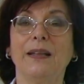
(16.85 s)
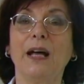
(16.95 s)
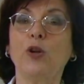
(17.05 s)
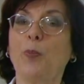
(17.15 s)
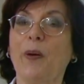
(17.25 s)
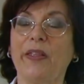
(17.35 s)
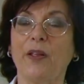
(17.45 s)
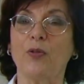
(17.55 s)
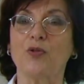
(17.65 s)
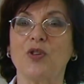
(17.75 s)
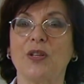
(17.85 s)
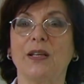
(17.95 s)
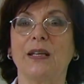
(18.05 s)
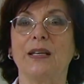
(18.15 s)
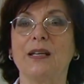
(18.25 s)

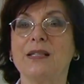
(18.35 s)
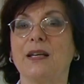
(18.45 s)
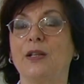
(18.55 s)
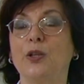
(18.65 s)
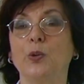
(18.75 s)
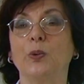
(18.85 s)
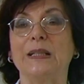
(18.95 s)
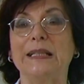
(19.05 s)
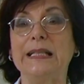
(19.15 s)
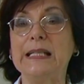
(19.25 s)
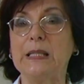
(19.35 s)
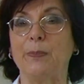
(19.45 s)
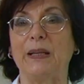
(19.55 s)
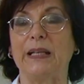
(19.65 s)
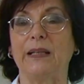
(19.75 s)
Nanopathology is a new
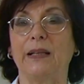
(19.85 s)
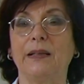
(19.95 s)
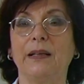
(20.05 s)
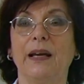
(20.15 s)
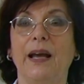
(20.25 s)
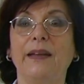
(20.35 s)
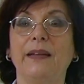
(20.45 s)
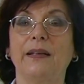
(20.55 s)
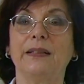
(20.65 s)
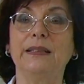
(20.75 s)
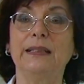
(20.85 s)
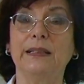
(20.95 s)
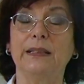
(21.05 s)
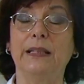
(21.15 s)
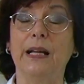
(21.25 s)
discipline and
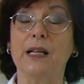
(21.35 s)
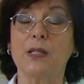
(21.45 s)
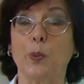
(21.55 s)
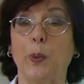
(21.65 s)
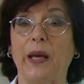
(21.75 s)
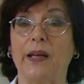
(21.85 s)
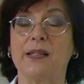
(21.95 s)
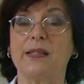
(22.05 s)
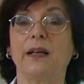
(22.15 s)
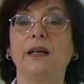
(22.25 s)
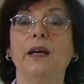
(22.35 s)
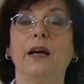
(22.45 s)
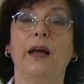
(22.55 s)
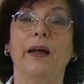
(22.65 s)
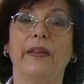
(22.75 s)
it deals with
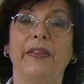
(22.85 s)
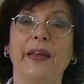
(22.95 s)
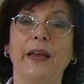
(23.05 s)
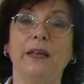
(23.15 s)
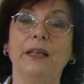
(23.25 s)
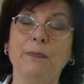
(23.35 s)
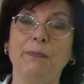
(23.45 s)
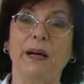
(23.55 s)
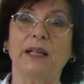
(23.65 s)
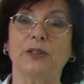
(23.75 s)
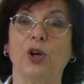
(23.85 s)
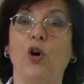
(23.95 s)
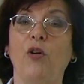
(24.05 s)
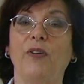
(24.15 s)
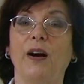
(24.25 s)
the impact
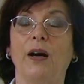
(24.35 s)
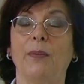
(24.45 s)
of